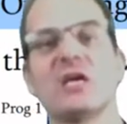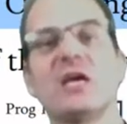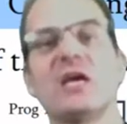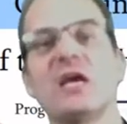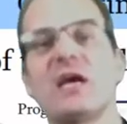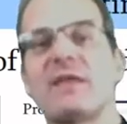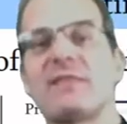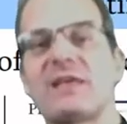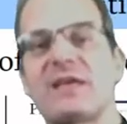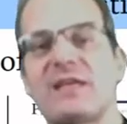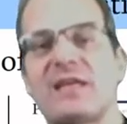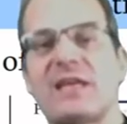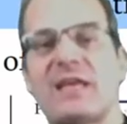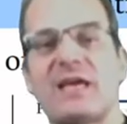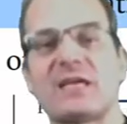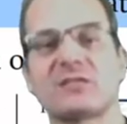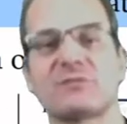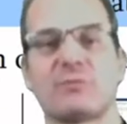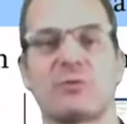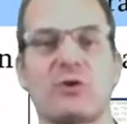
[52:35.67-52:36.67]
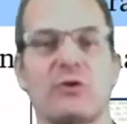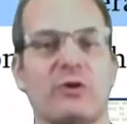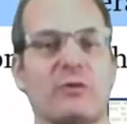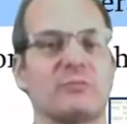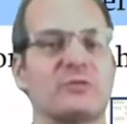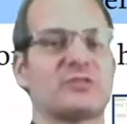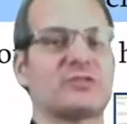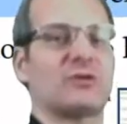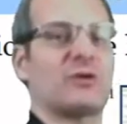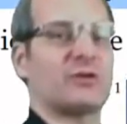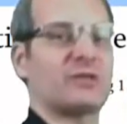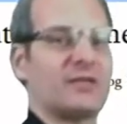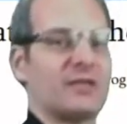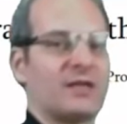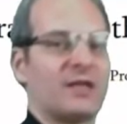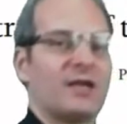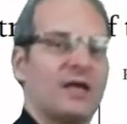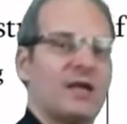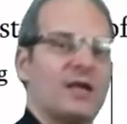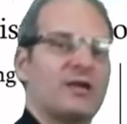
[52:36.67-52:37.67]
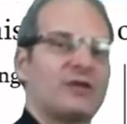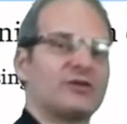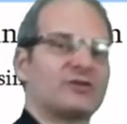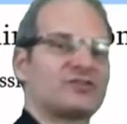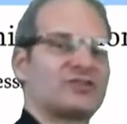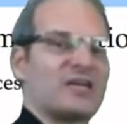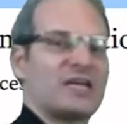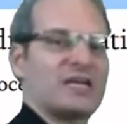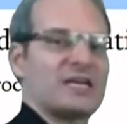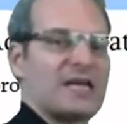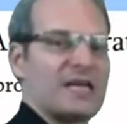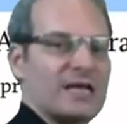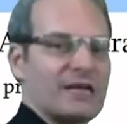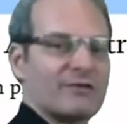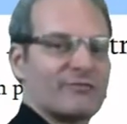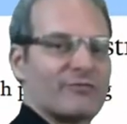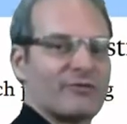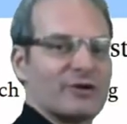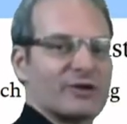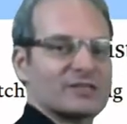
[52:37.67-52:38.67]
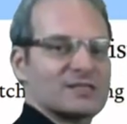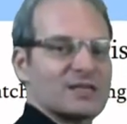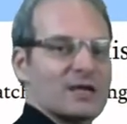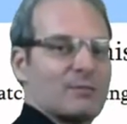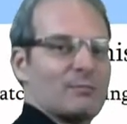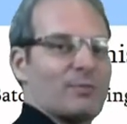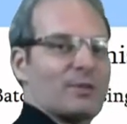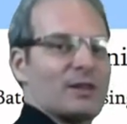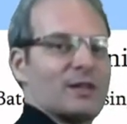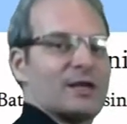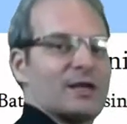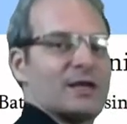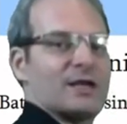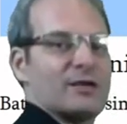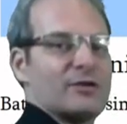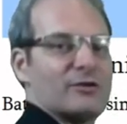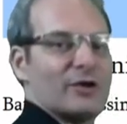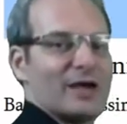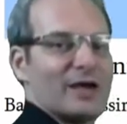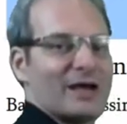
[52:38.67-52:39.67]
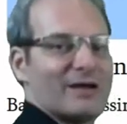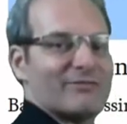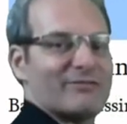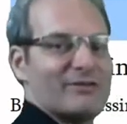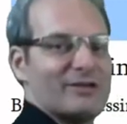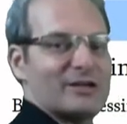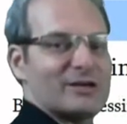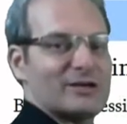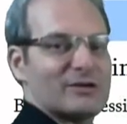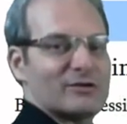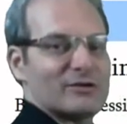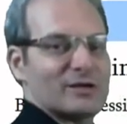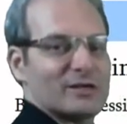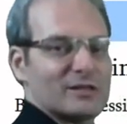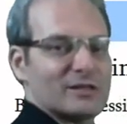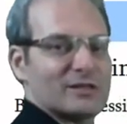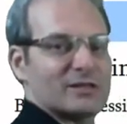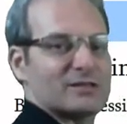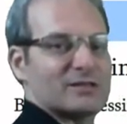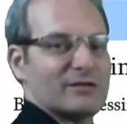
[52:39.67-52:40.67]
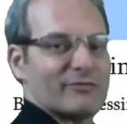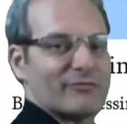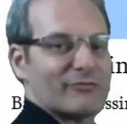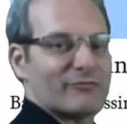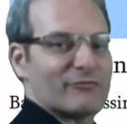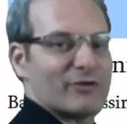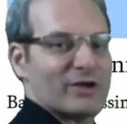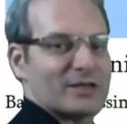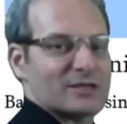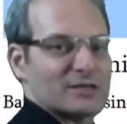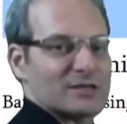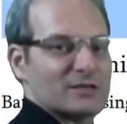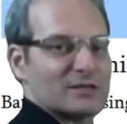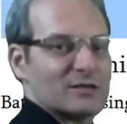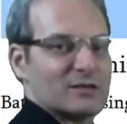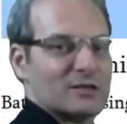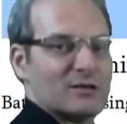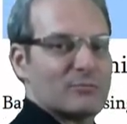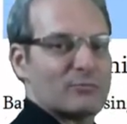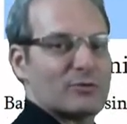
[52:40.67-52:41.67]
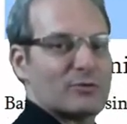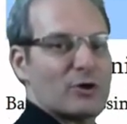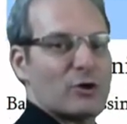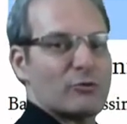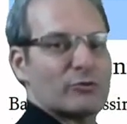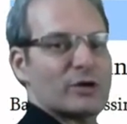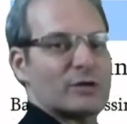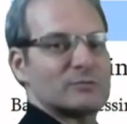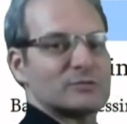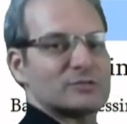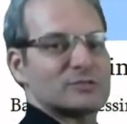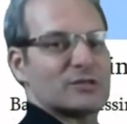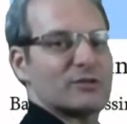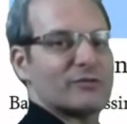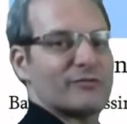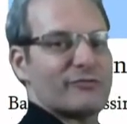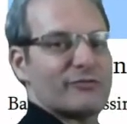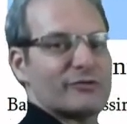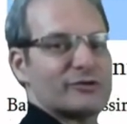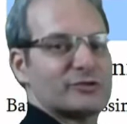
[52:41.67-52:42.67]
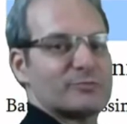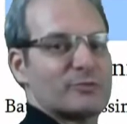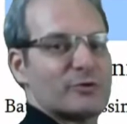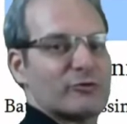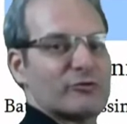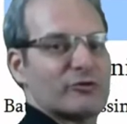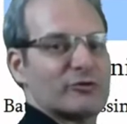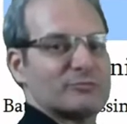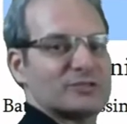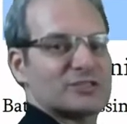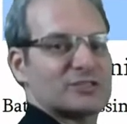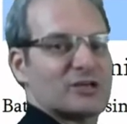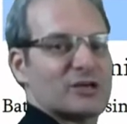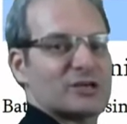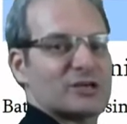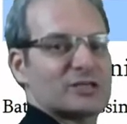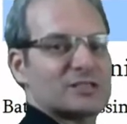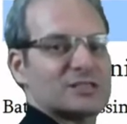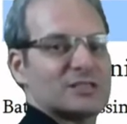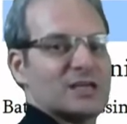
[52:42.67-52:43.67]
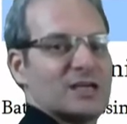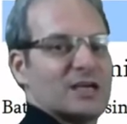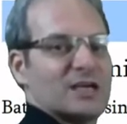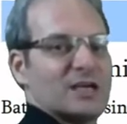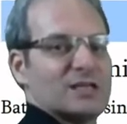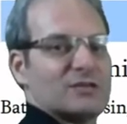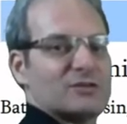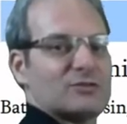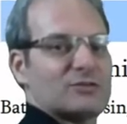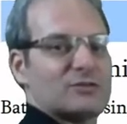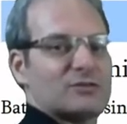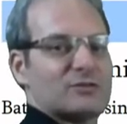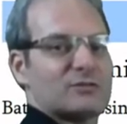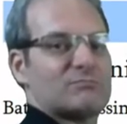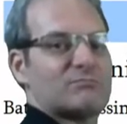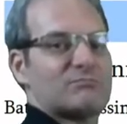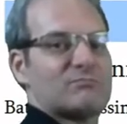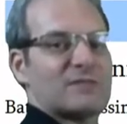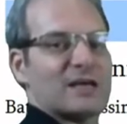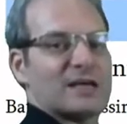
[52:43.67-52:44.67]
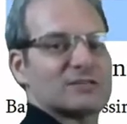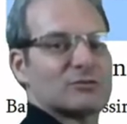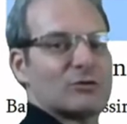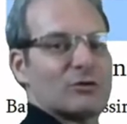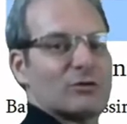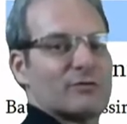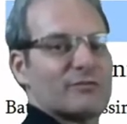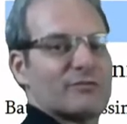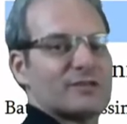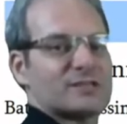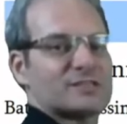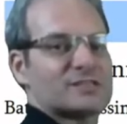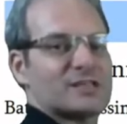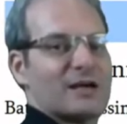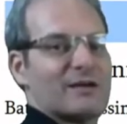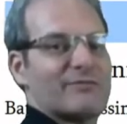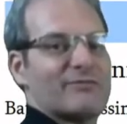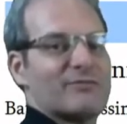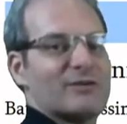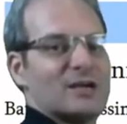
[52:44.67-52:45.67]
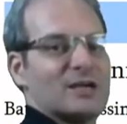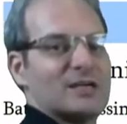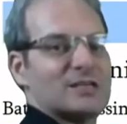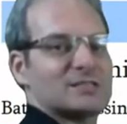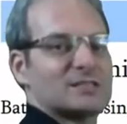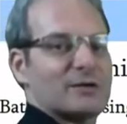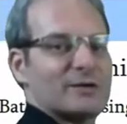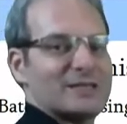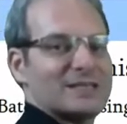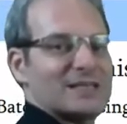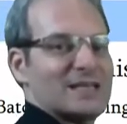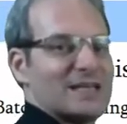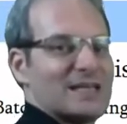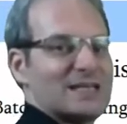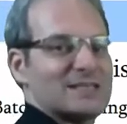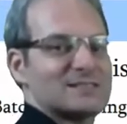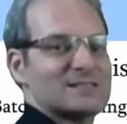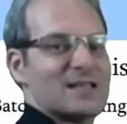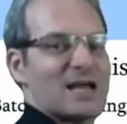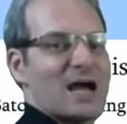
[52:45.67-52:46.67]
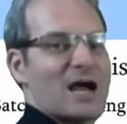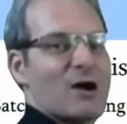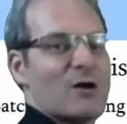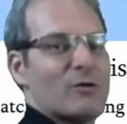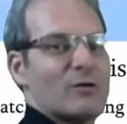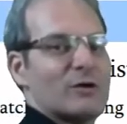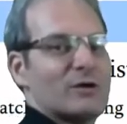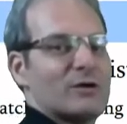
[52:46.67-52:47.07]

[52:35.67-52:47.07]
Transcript: and then the next program started. You see it here, for example. You have here the different programs. So the first program starts, does all of the stuff. So it is now